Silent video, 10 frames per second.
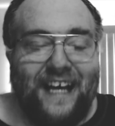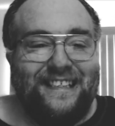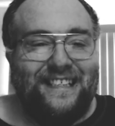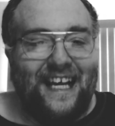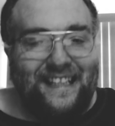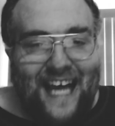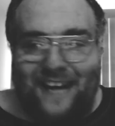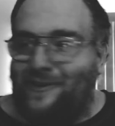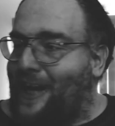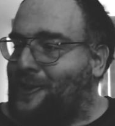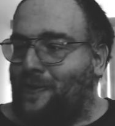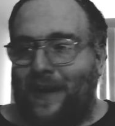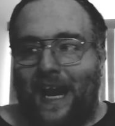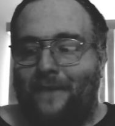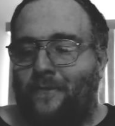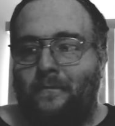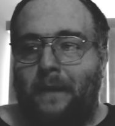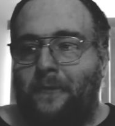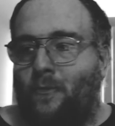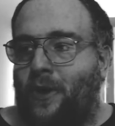Centennial, I swear they have
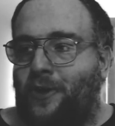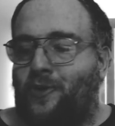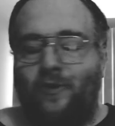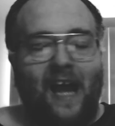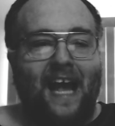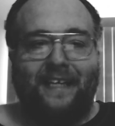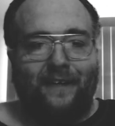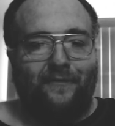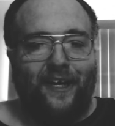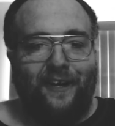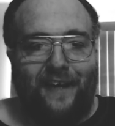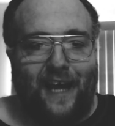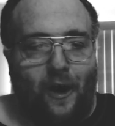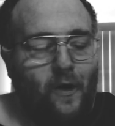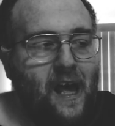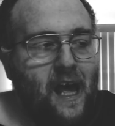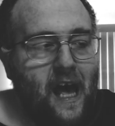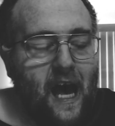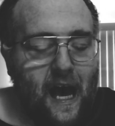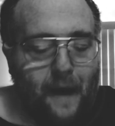maybe one or two guys every year now
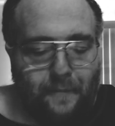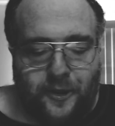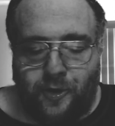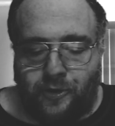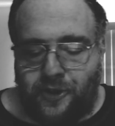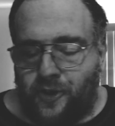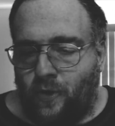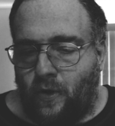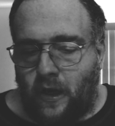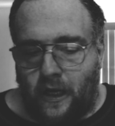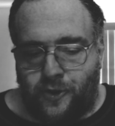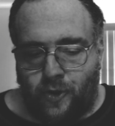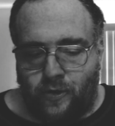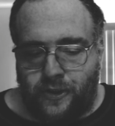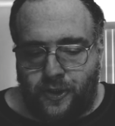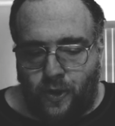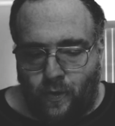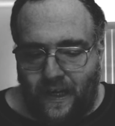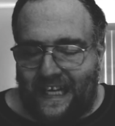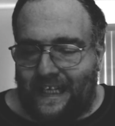uh, but Jordan Steward, uh, Jordan
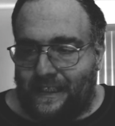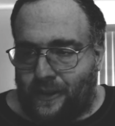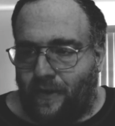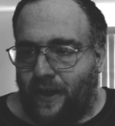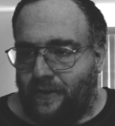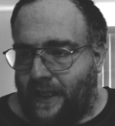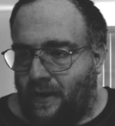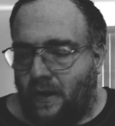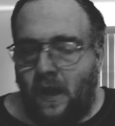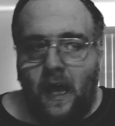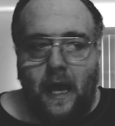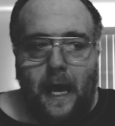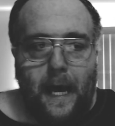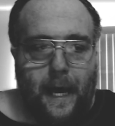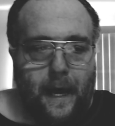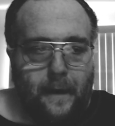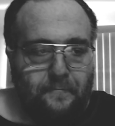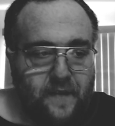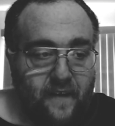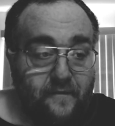Steward is the real deal.
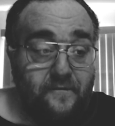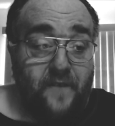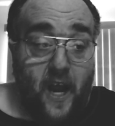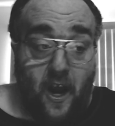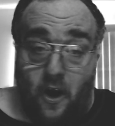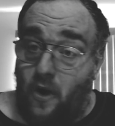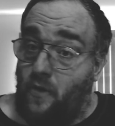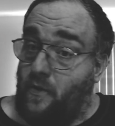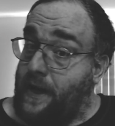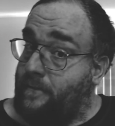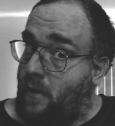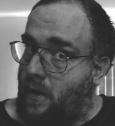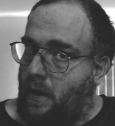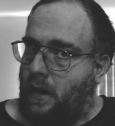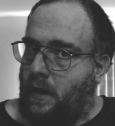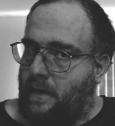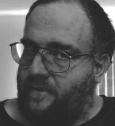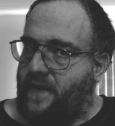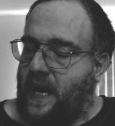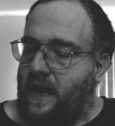Um, very raw,
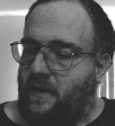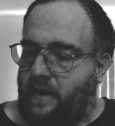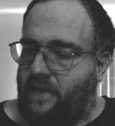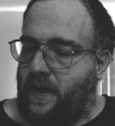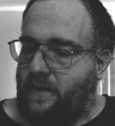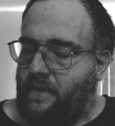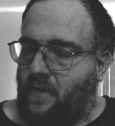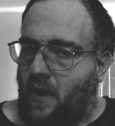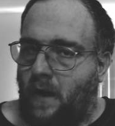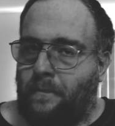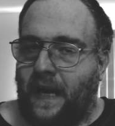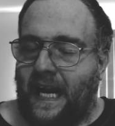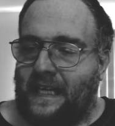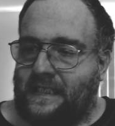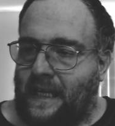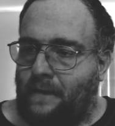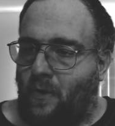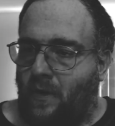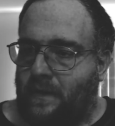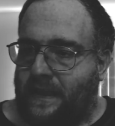very very raw. But I gotta say
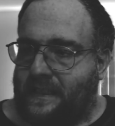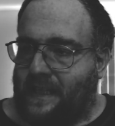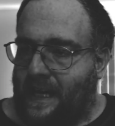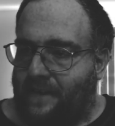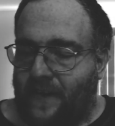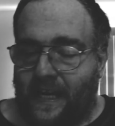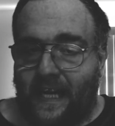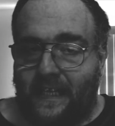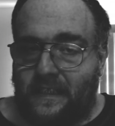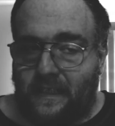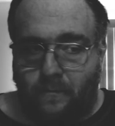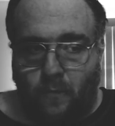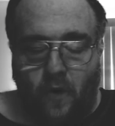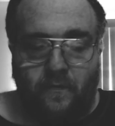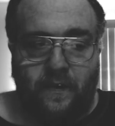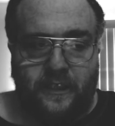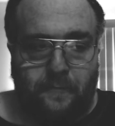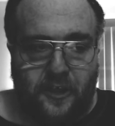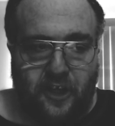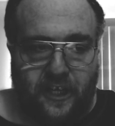more with this kid. If he gets more of, a,
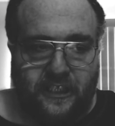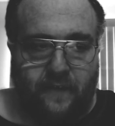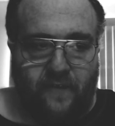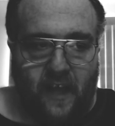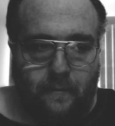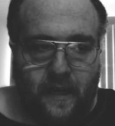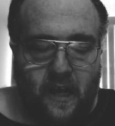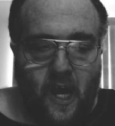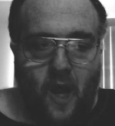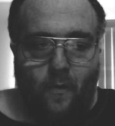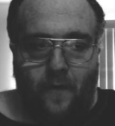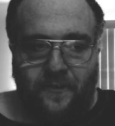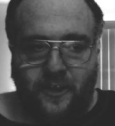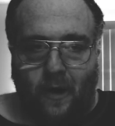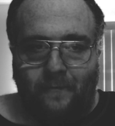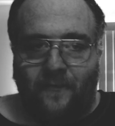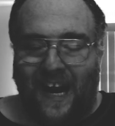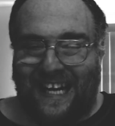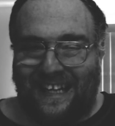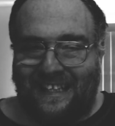especially in his development with his arm
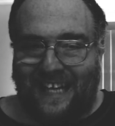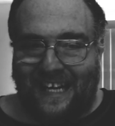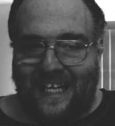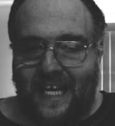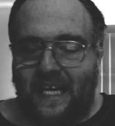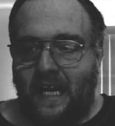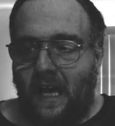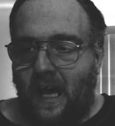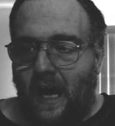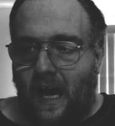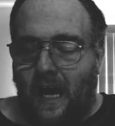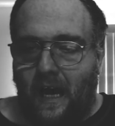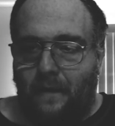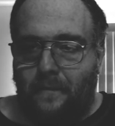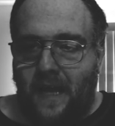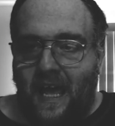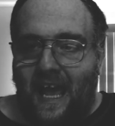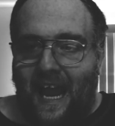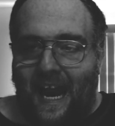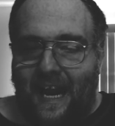fighting technique, um,
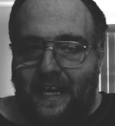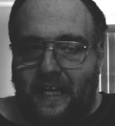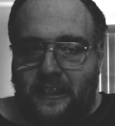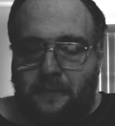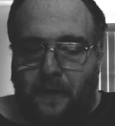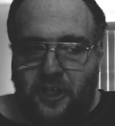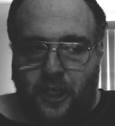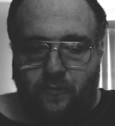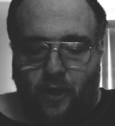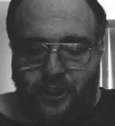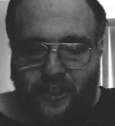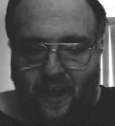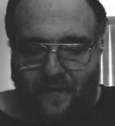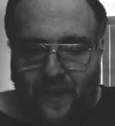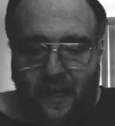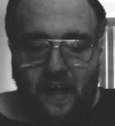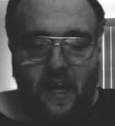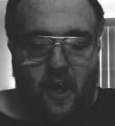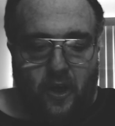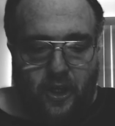and especially run stuffing,
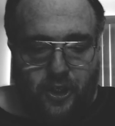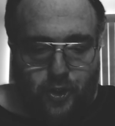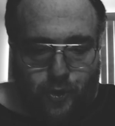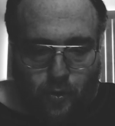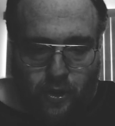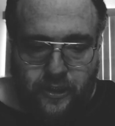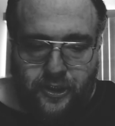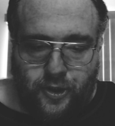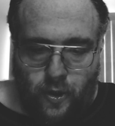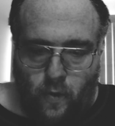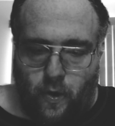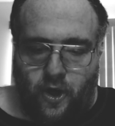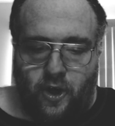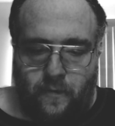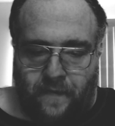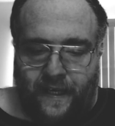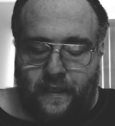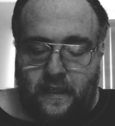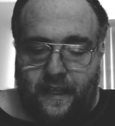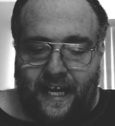Jordan Steward could be
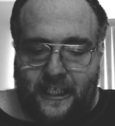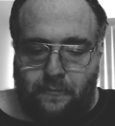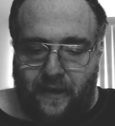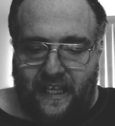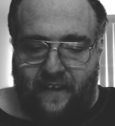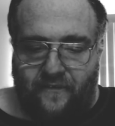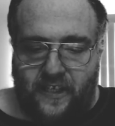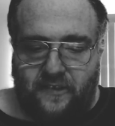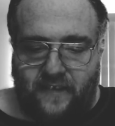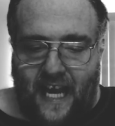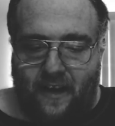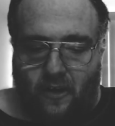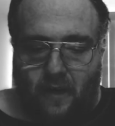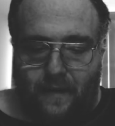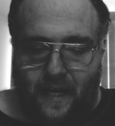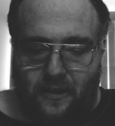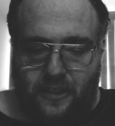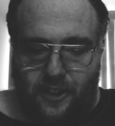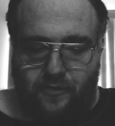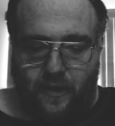the next big defensive tackle coming out of
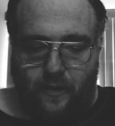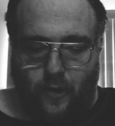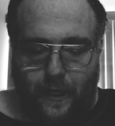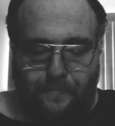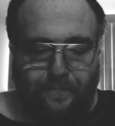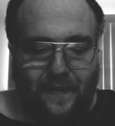Central Illinois.